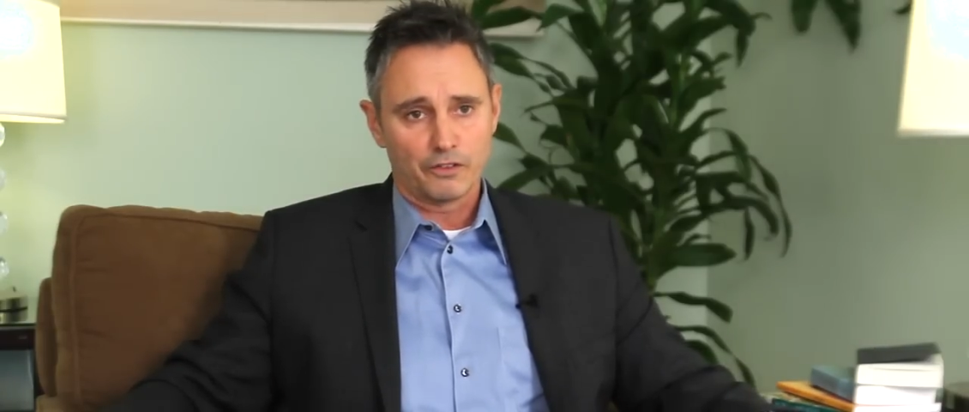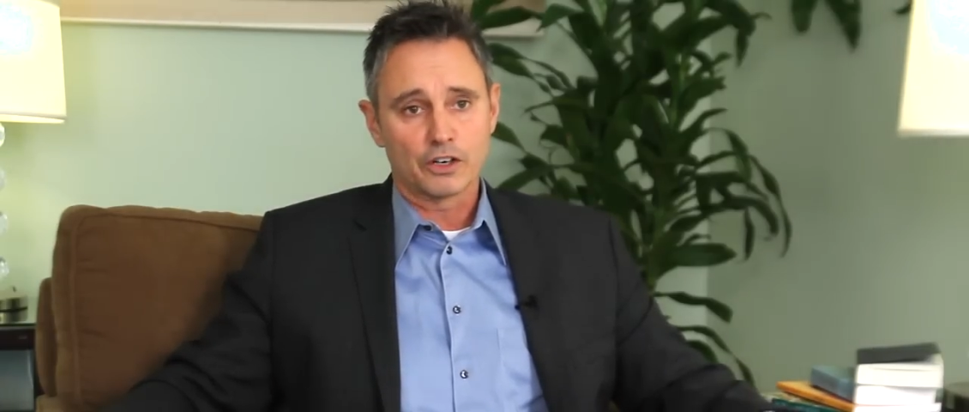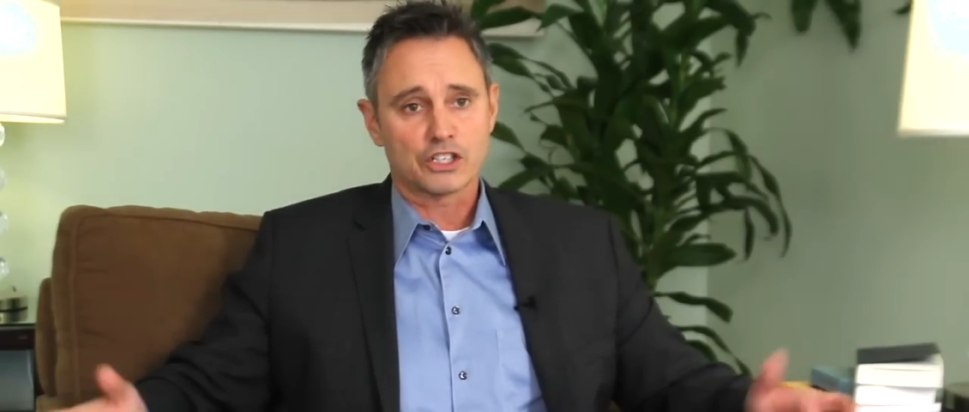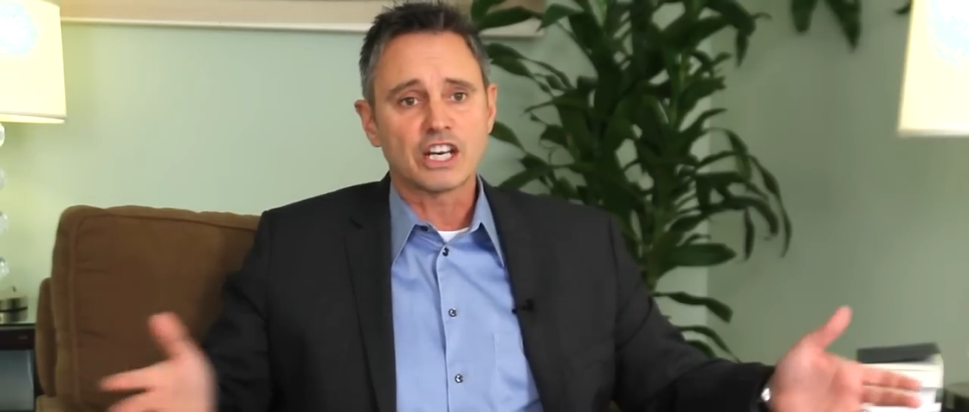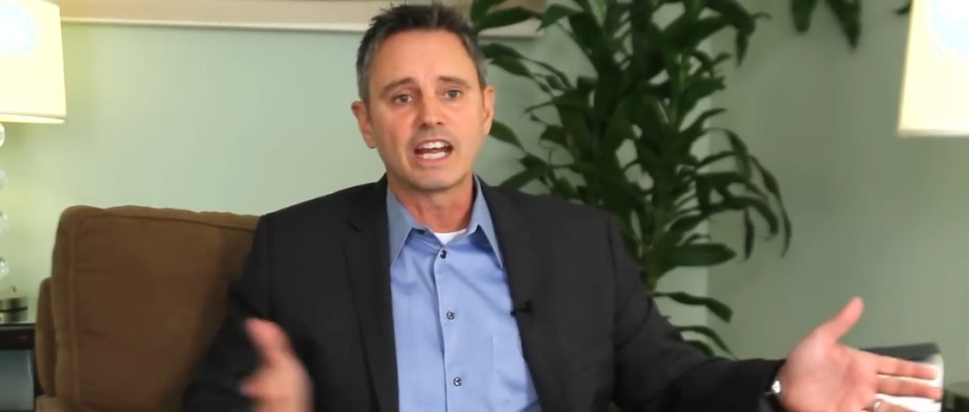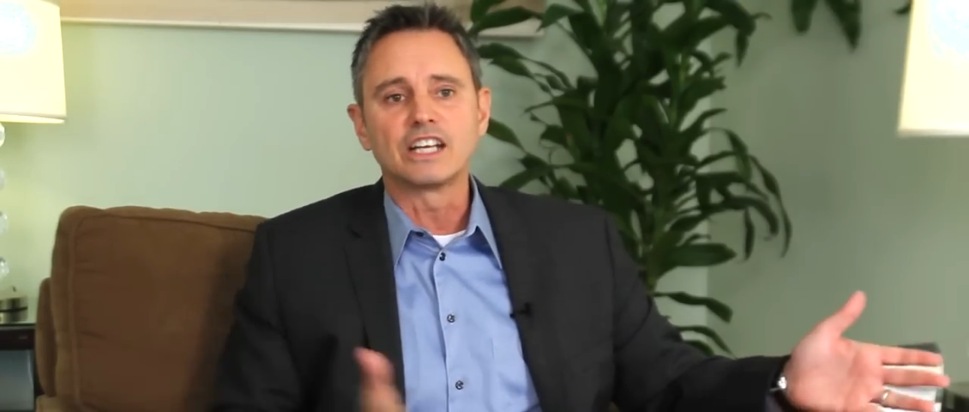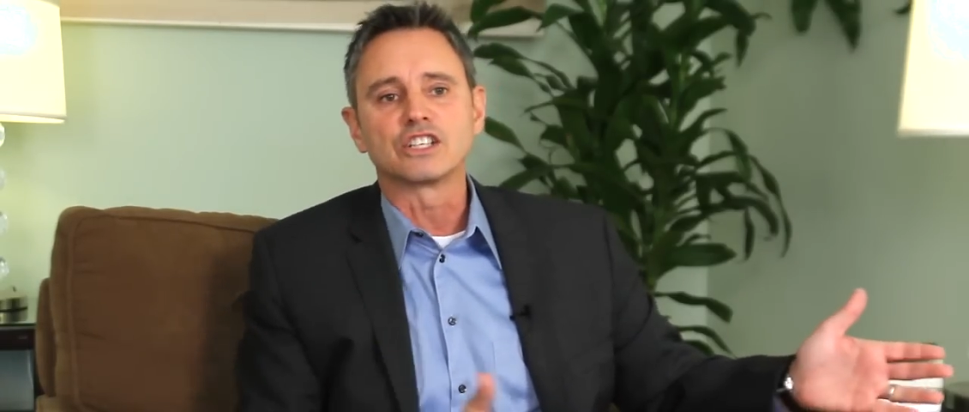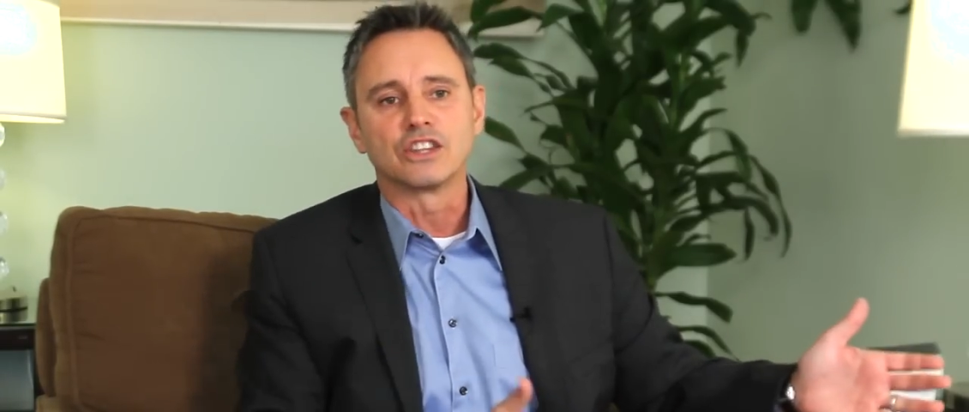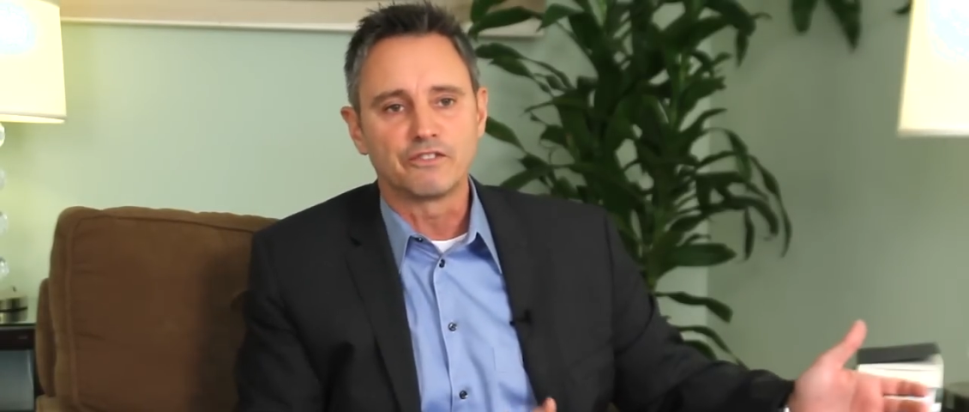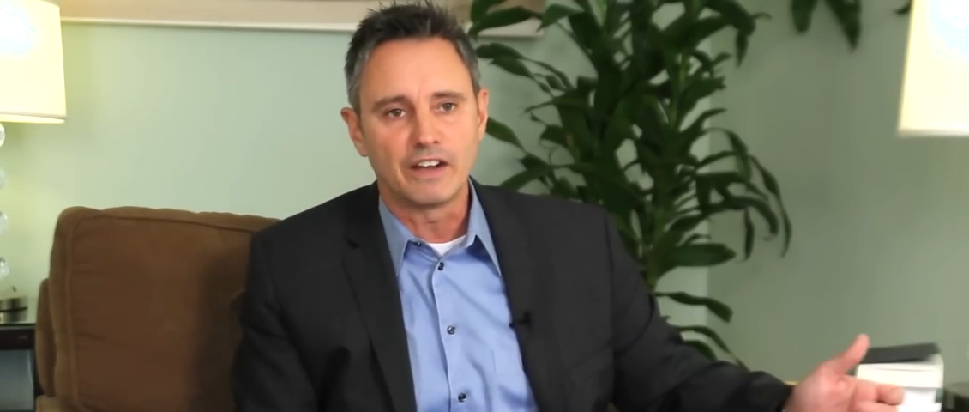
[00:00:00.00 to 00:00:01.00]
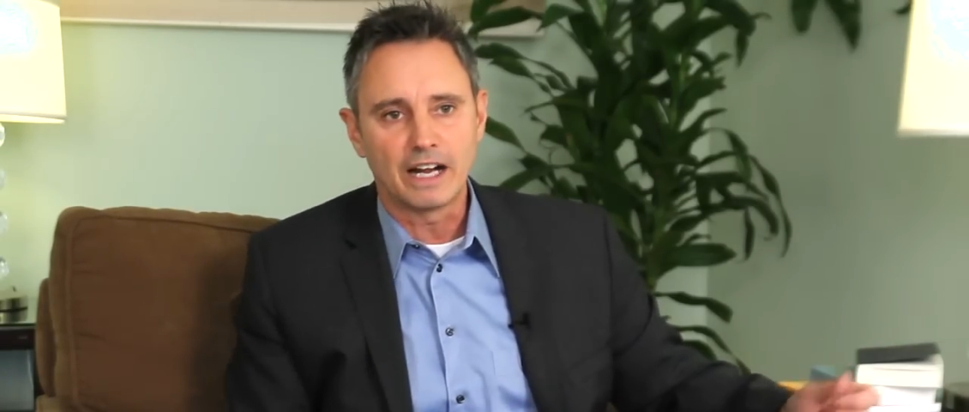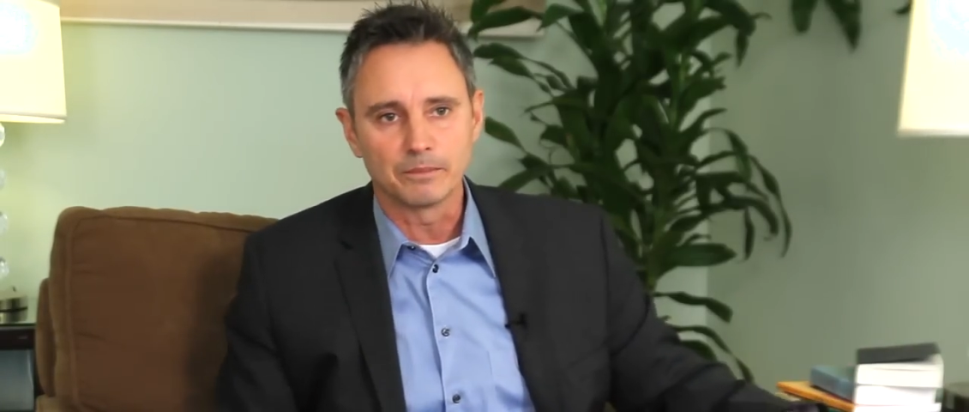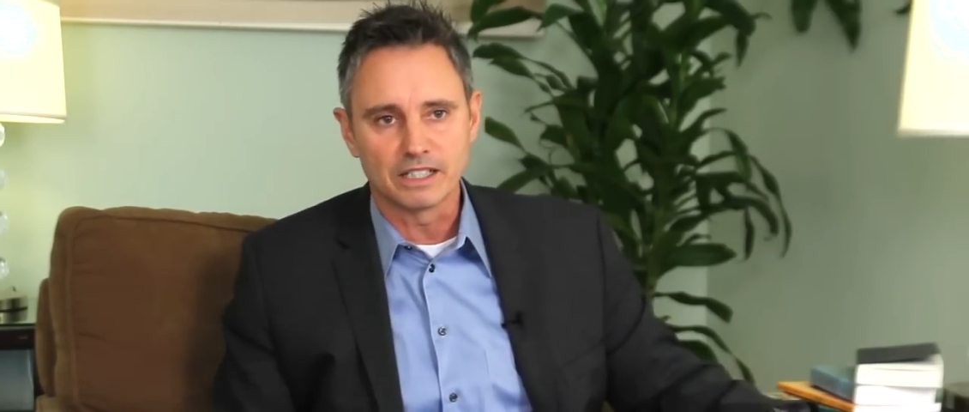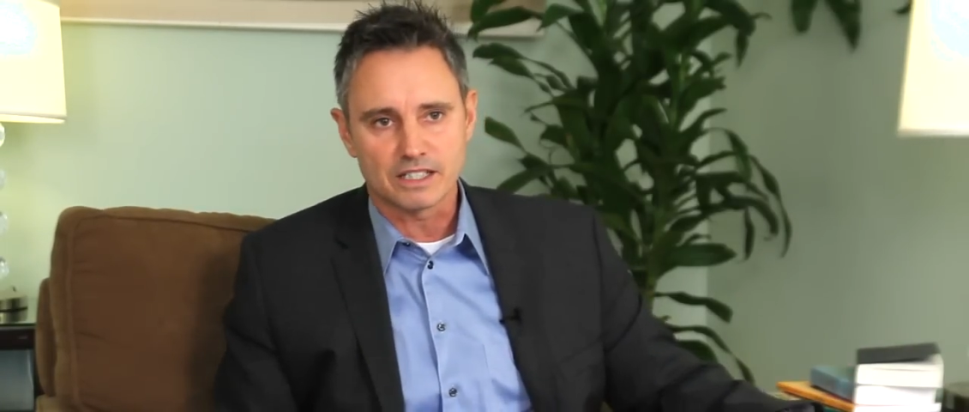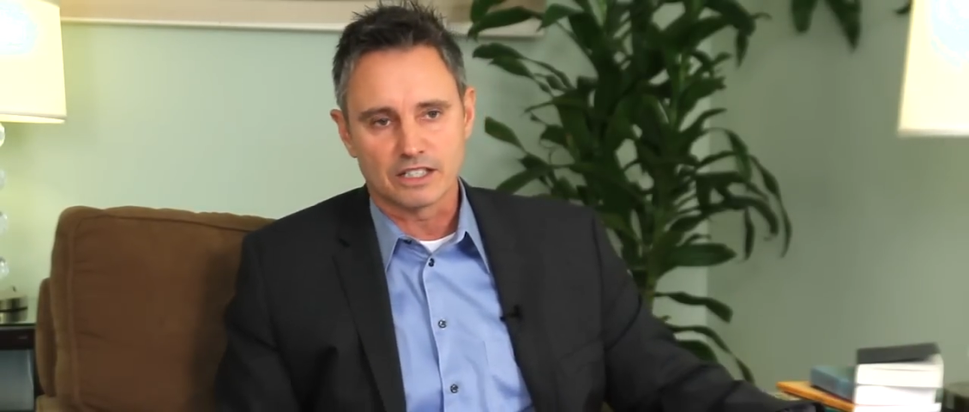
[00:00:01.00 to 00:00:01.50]
for a change in the
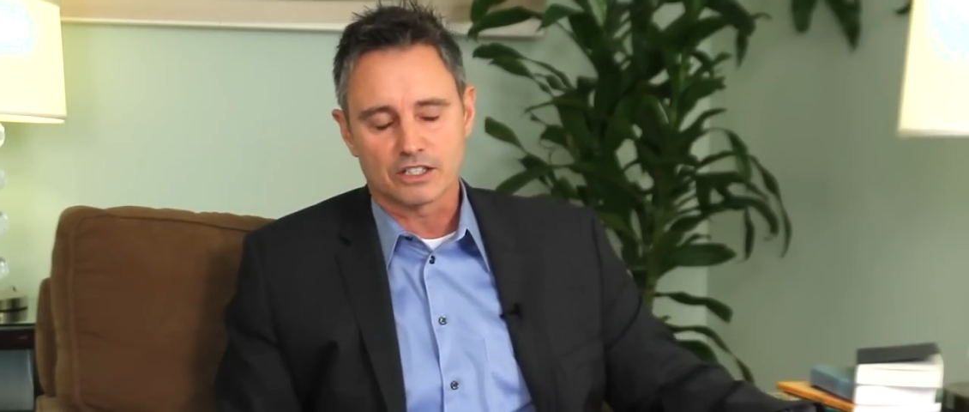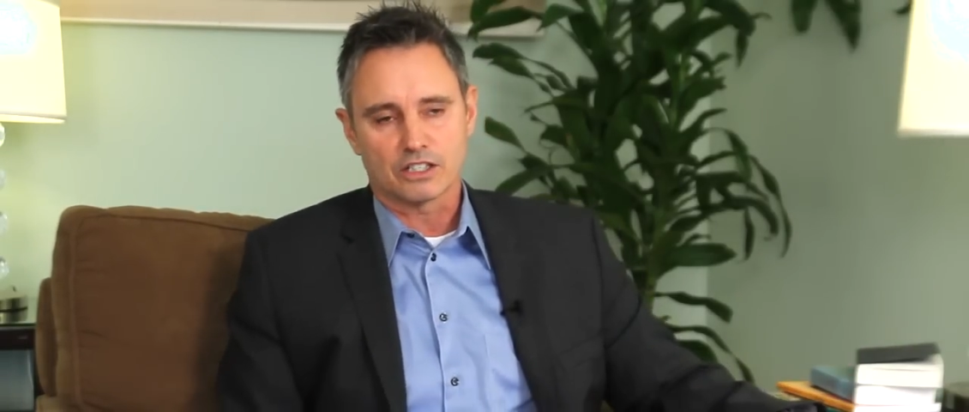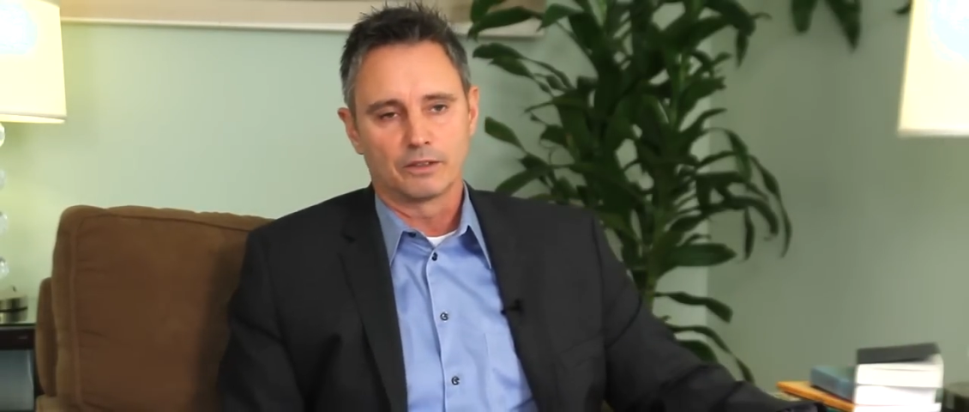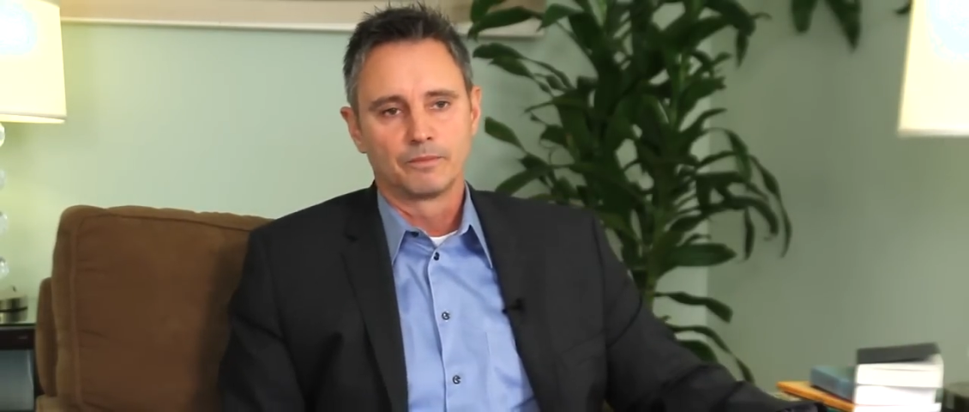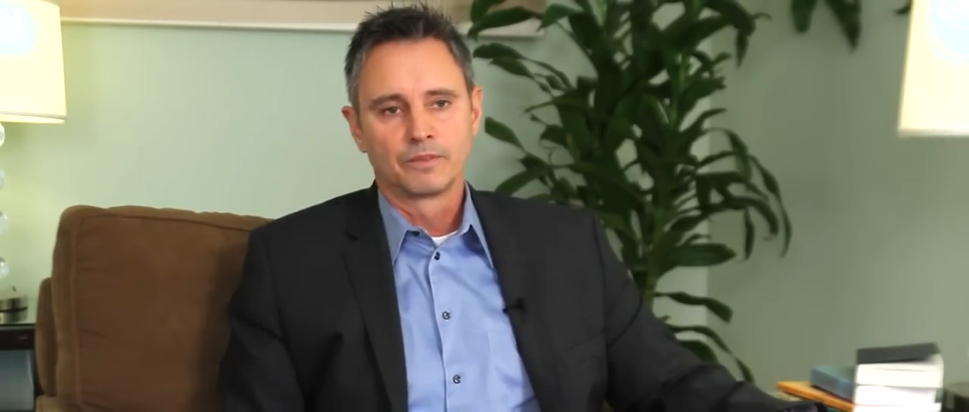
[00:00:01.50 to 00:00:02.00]
family system.